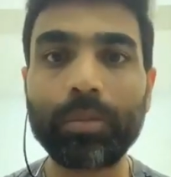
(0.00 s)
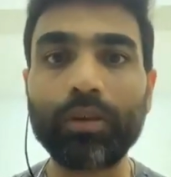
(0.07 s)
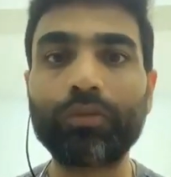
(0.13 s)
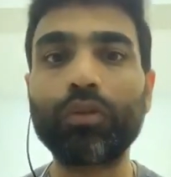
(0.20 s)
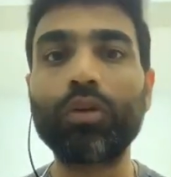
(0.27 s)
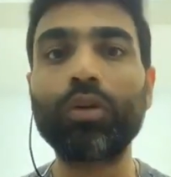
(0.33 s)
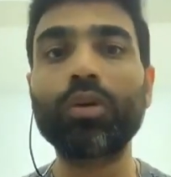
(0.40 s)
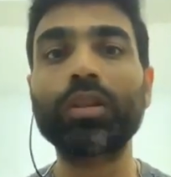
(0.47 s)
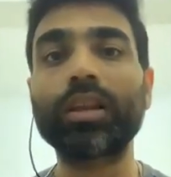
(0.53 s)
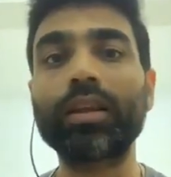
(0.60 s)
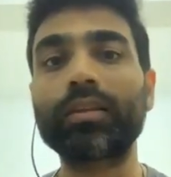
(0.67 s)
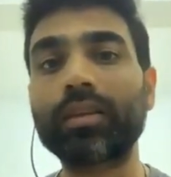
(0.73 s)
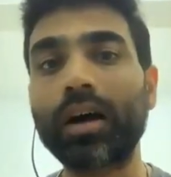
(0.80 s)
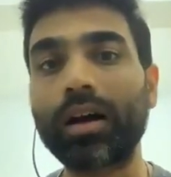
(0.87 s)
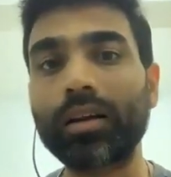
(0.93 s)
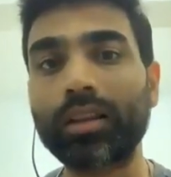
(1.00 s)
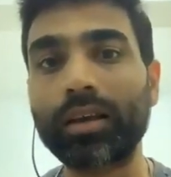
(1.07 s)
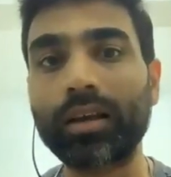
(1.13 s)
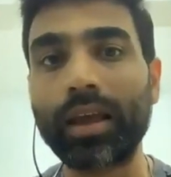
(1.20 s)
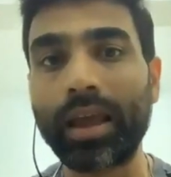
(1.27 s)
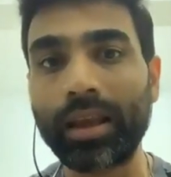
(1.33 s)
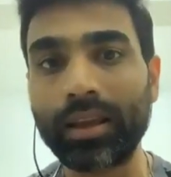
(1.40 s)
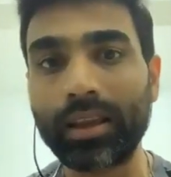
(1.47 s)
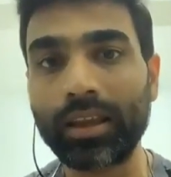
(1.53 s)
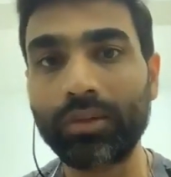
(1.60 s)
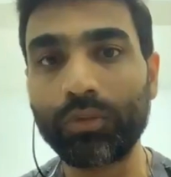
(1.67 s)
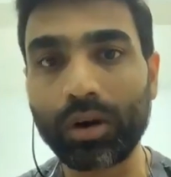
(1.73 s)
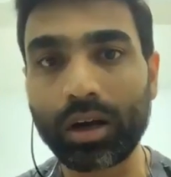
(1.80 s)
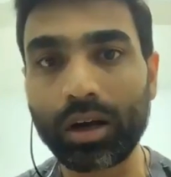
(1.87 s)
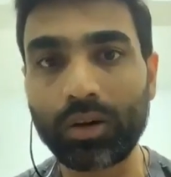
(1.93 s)
before they start their
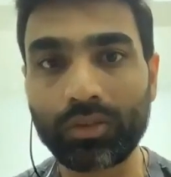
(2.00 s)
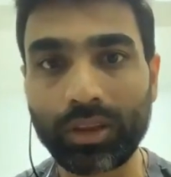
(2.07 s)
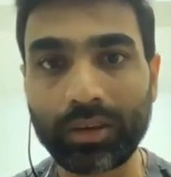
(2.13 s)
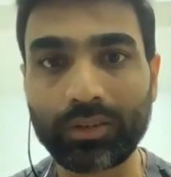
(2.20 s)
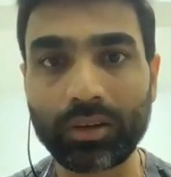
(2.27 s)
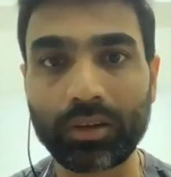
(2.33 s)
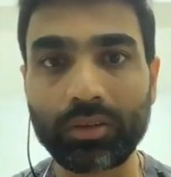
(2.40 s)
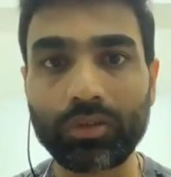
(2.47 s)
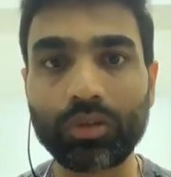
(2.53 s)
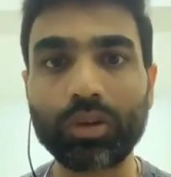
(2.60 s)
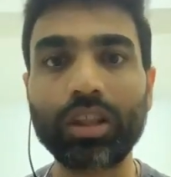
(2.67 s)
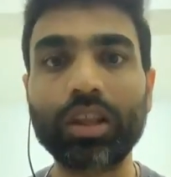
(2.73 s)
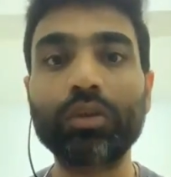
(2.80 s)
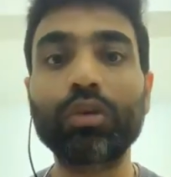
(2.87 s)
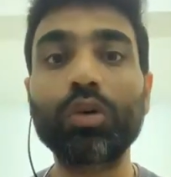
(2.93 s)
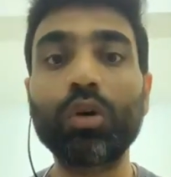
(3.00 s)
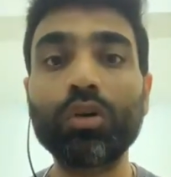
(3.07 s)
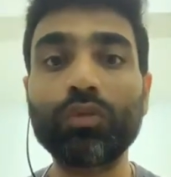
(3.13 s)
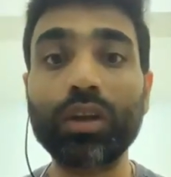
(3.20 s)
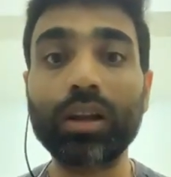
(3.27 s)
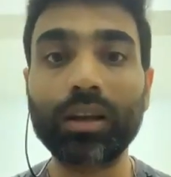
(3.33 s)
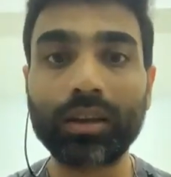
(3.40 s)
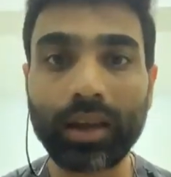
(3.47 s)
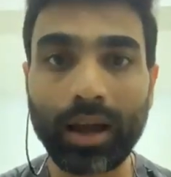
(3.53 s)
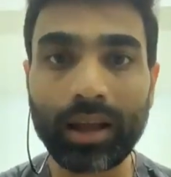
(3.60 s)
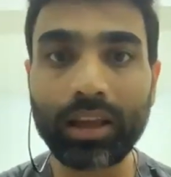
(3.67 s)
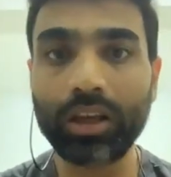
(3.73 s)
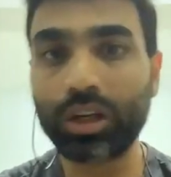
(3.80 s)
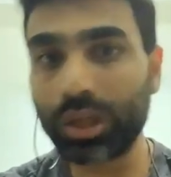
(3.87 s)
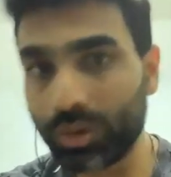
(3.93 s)
any workout session, so they don't feel
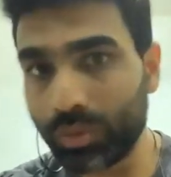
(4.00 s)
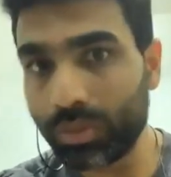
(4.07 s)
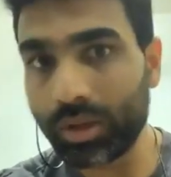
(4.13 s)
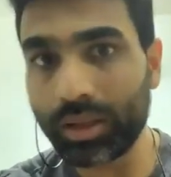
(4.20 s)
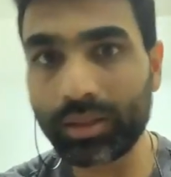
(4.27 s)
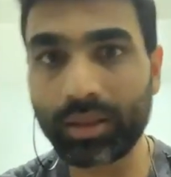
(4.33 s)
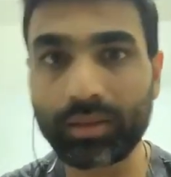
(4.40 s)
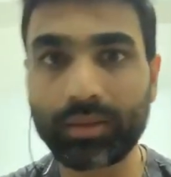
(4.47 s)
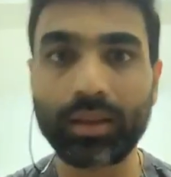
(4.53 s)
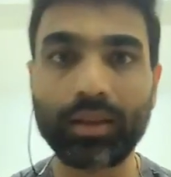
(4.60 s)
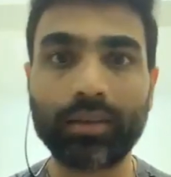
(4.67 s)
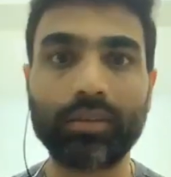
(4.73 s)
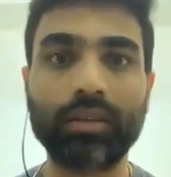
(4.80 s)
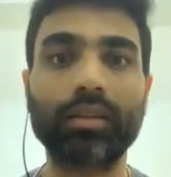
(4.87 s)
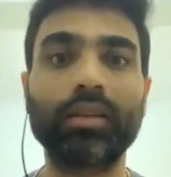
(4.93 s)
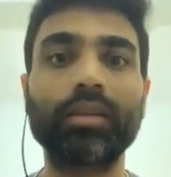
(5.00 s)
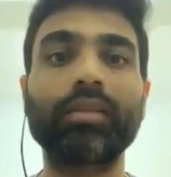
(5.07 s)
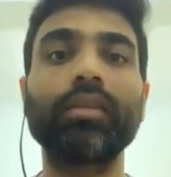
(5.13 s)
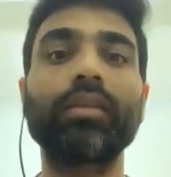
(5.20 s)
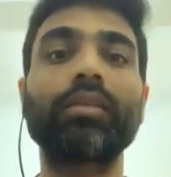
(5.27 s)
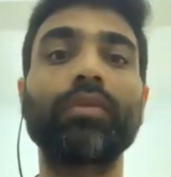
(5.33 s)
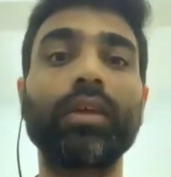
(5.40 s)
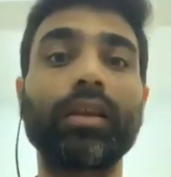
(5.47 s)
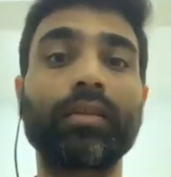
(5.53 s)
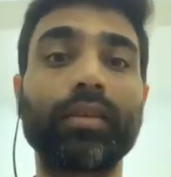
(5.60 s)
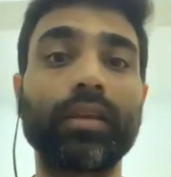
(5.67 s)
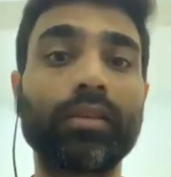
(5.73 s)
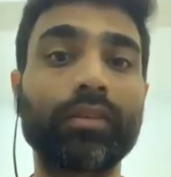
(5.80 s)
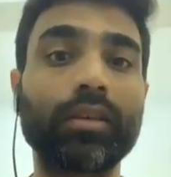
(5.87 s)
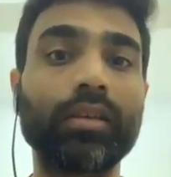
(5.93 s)
tired during the session. This is very
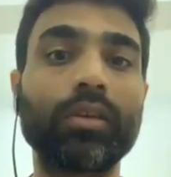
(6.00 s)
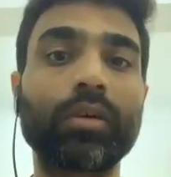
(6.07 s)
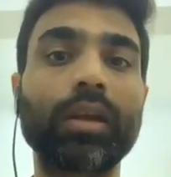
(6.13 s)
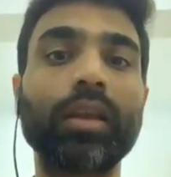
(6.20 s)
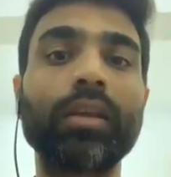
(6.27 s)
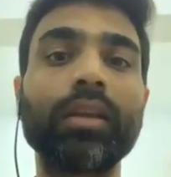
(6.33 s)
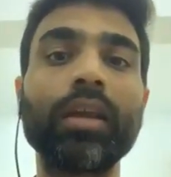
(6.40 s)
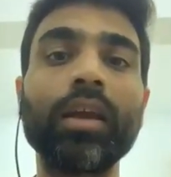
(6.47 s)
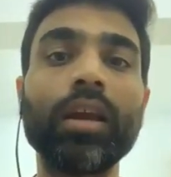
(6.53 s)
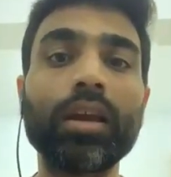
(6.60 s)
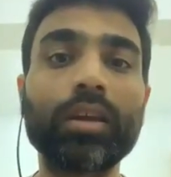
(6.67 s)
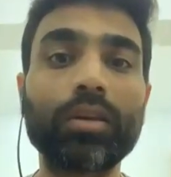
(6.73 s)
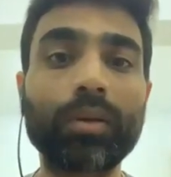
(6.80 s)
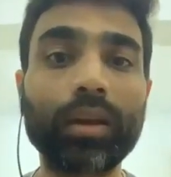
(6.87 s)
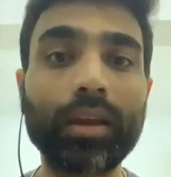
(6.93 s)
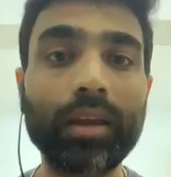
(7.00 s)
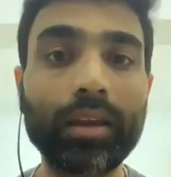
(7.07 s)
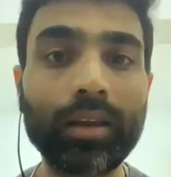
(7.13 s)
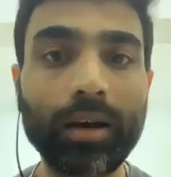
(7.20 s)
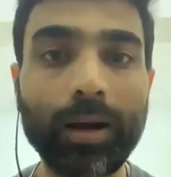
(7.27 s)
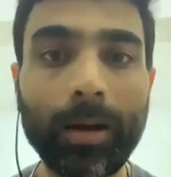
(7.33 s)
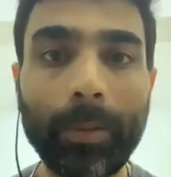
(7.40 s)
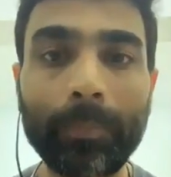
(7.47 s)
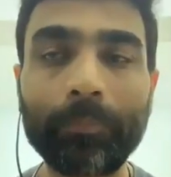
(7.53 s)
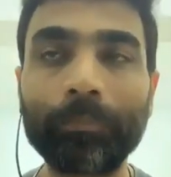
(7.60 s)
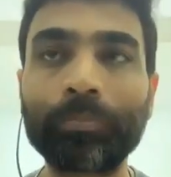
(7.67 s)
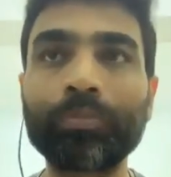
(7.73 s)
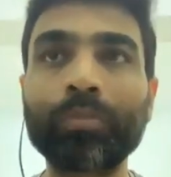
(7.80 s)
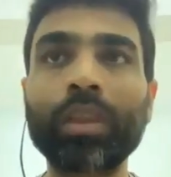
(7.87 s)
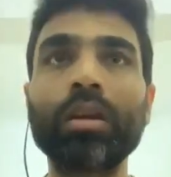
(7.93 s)
essential. You can
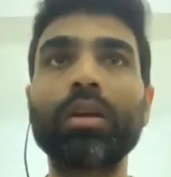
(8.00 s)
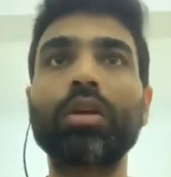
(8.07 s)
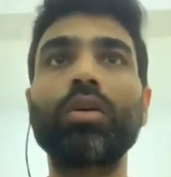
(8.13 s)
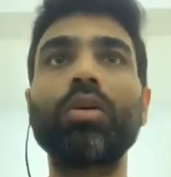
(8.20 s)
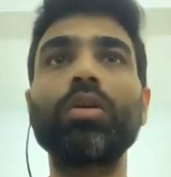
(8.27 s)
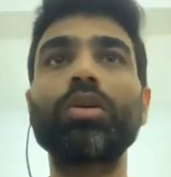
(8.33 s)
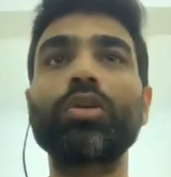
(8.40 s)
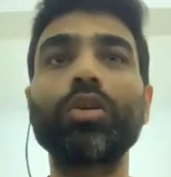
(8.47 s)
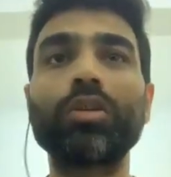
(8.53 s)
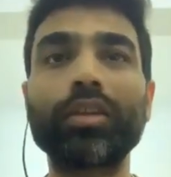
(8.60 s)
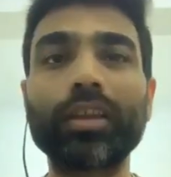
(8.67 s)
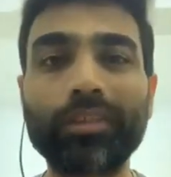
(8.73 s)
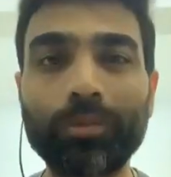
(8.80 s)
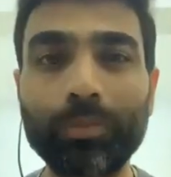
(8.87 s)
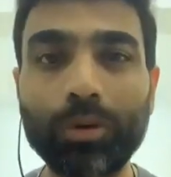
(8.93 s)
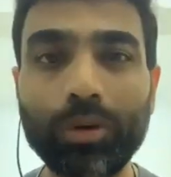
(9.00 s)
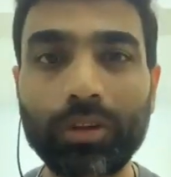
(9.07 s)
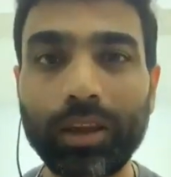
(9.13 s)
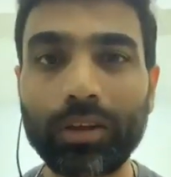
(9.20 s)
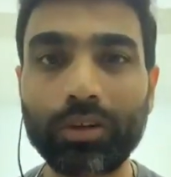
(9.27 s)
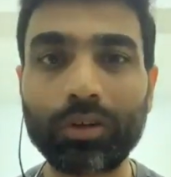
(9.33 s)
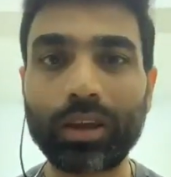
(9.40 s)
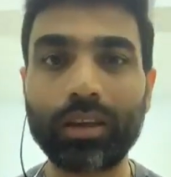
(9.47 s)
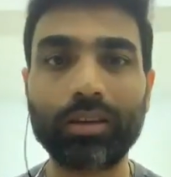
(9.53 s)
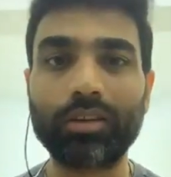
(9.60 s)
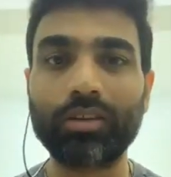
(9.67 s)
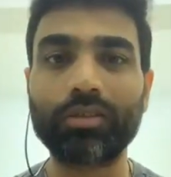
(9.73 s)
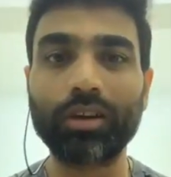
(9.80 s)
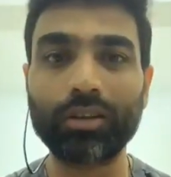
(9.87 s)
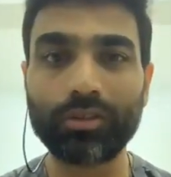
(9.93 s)
go to your textbook and you
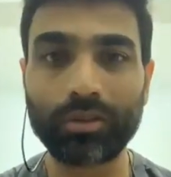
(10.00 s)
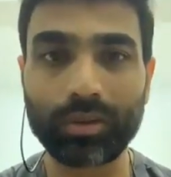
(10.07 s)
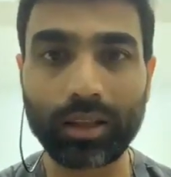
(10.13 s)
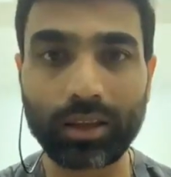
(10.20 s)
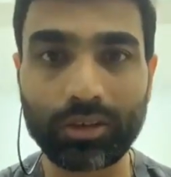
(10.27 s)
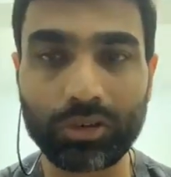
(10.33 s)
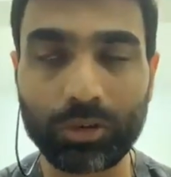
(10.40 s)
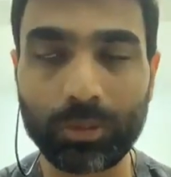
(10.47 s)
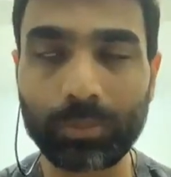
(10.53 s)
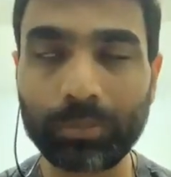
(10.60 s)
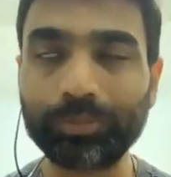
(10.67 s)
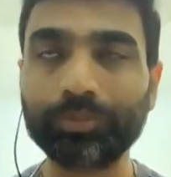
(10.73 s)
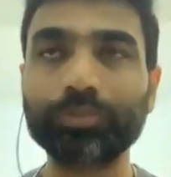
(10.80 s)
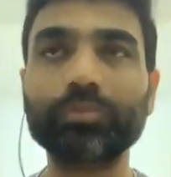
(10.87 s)
can research on that too.